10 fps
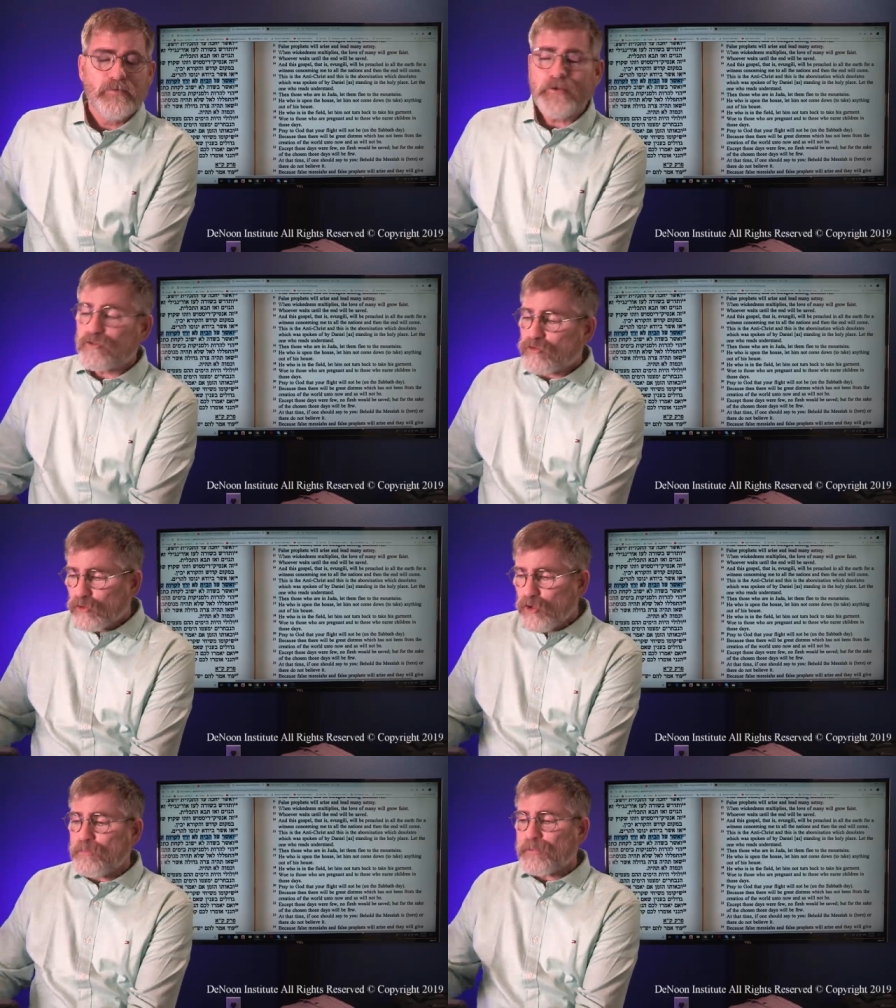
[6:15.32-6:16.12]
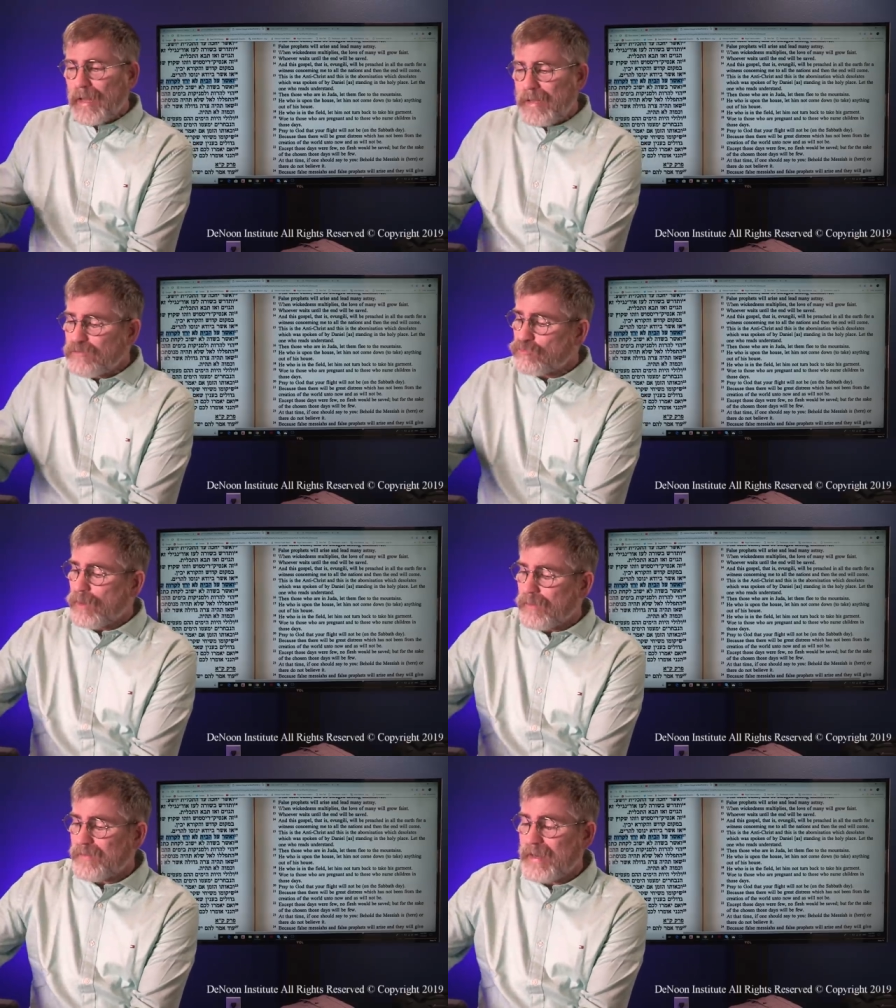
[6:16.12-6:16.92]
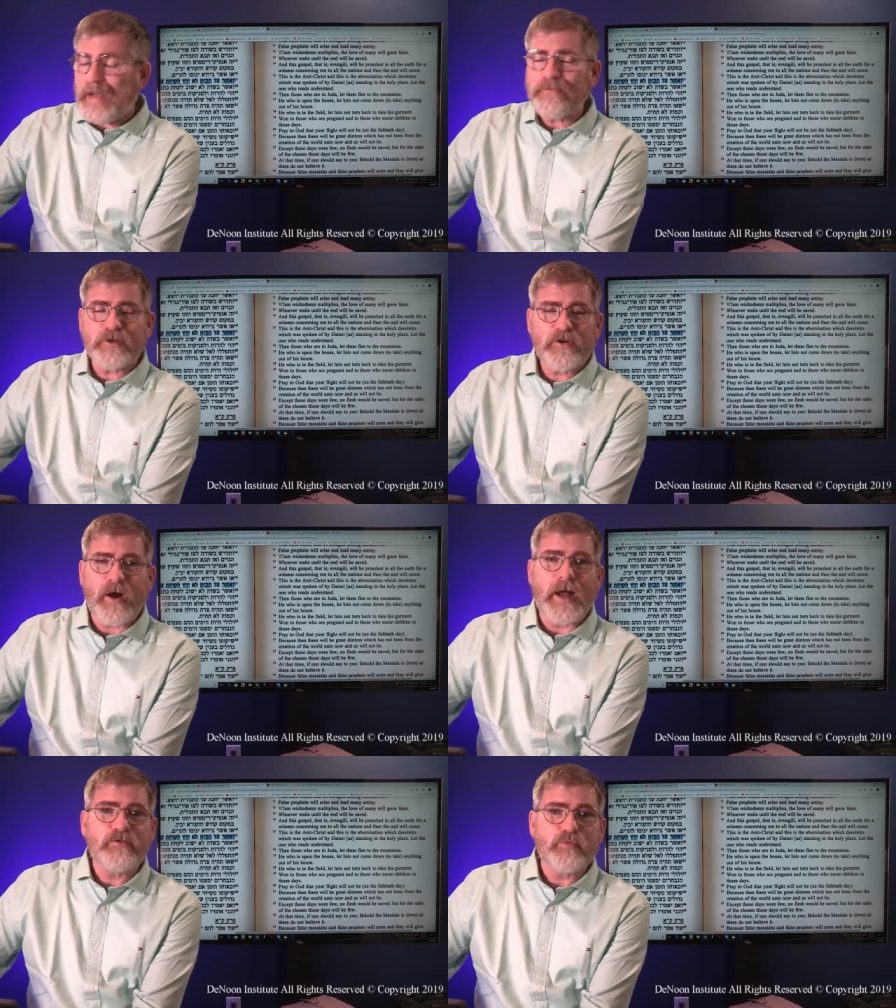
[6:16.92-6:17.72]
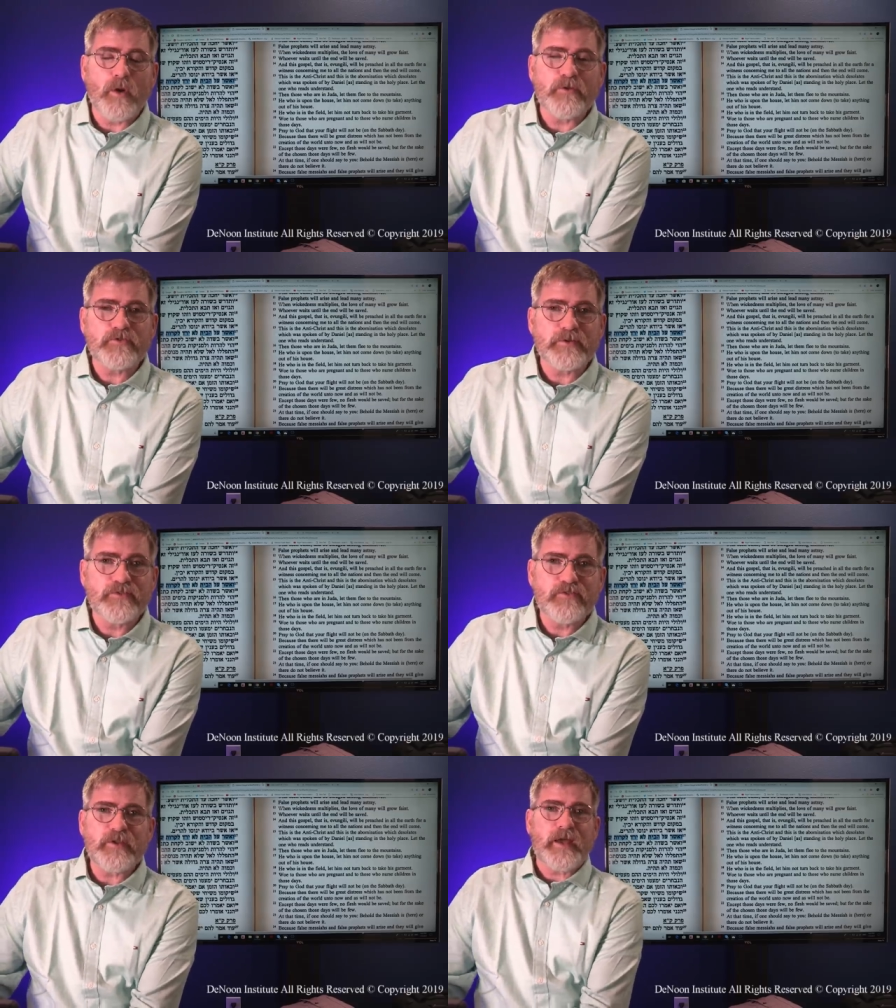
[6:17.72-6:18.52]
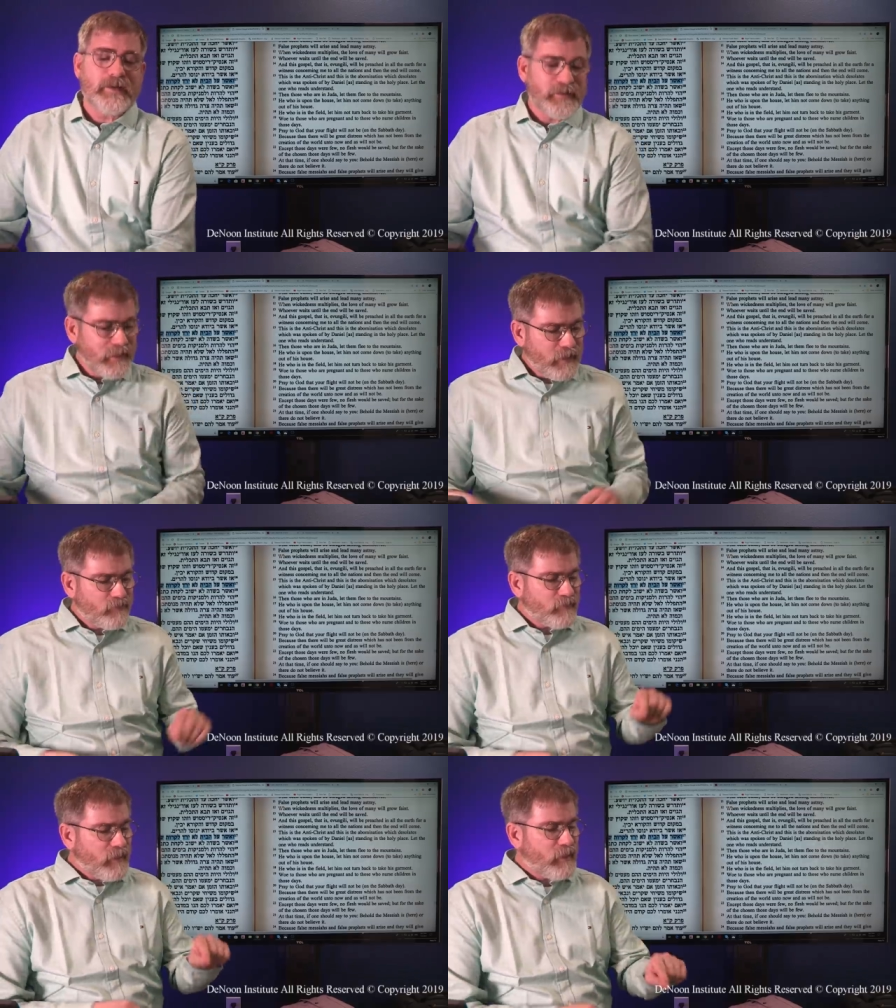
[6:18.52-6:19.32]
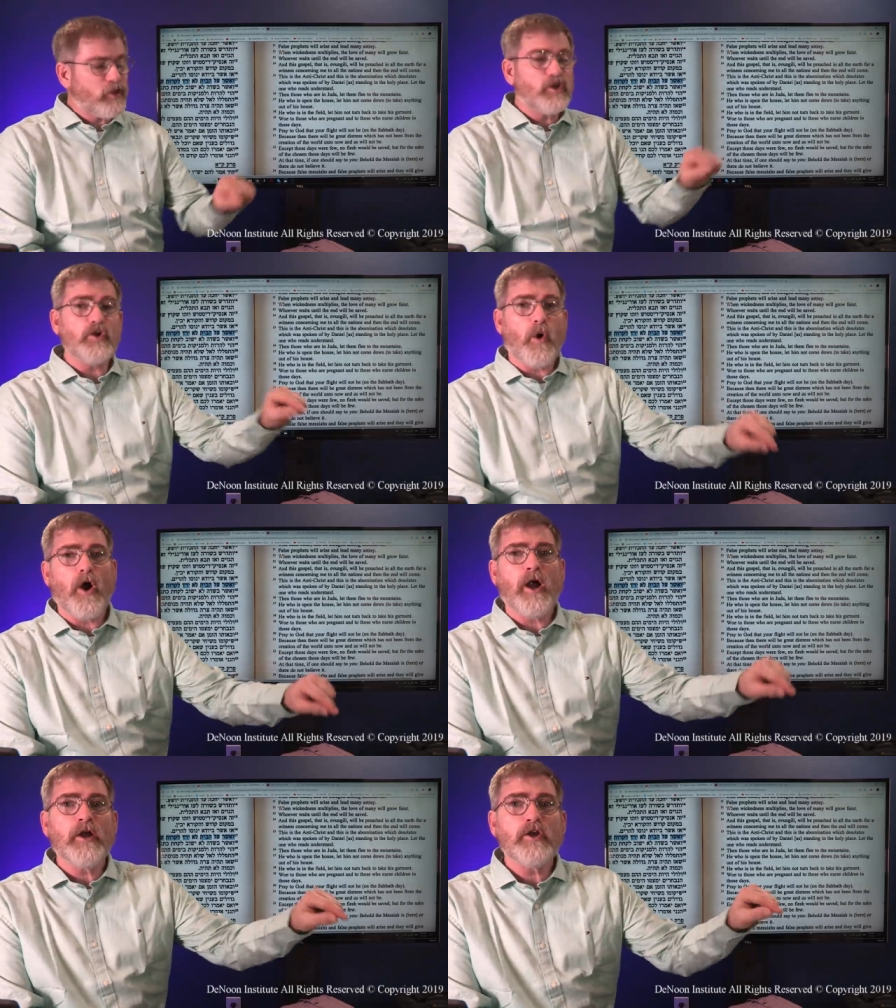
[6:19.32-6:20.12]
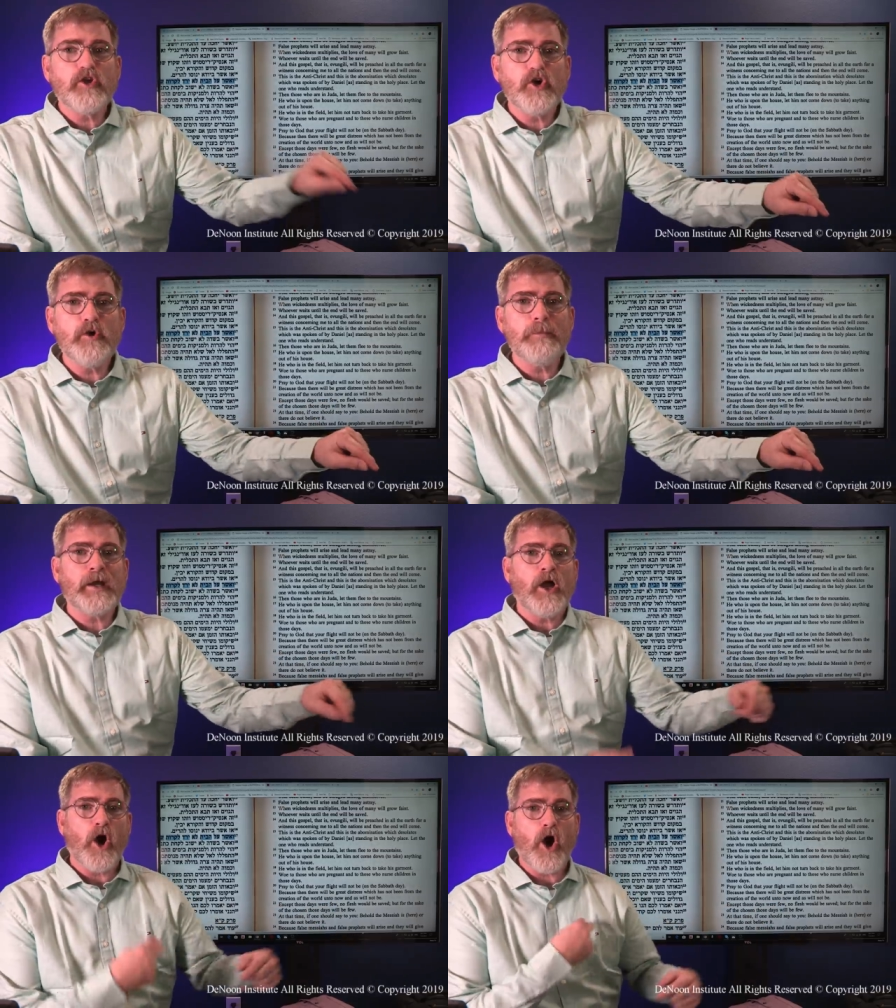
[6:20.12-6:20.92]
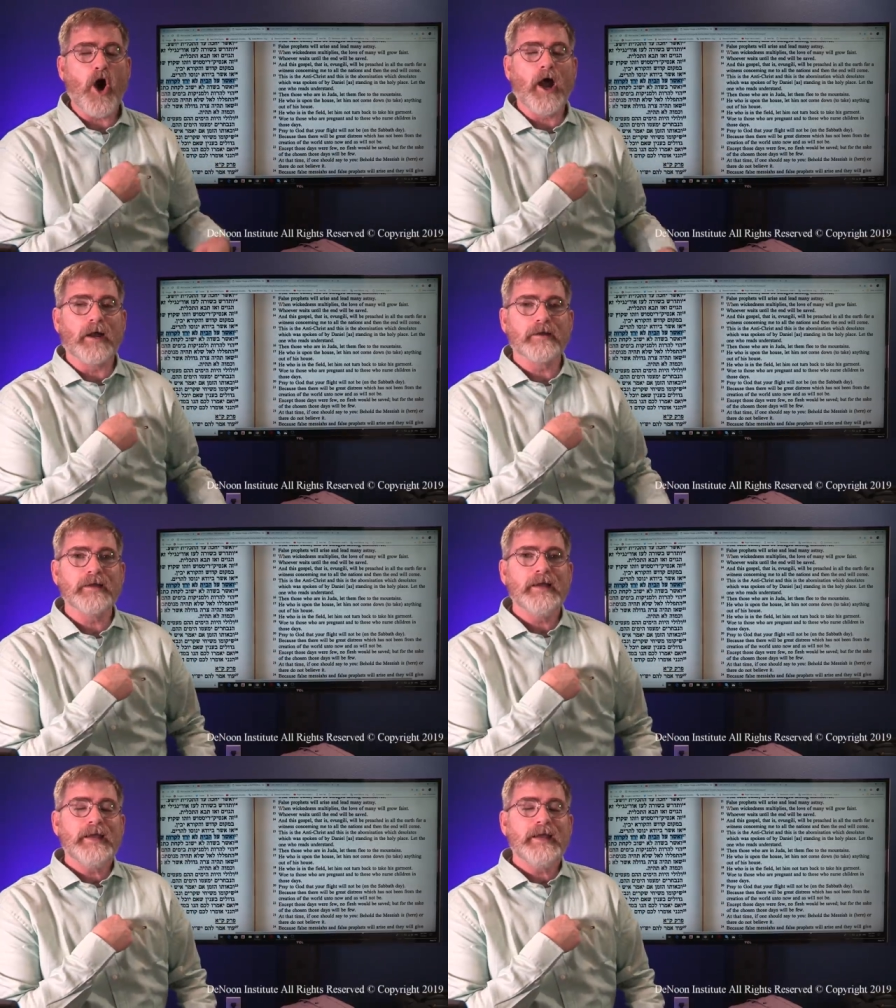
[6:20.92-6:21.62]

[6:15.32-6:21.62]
the true place where the Antichrist wants to sit is in your human heart.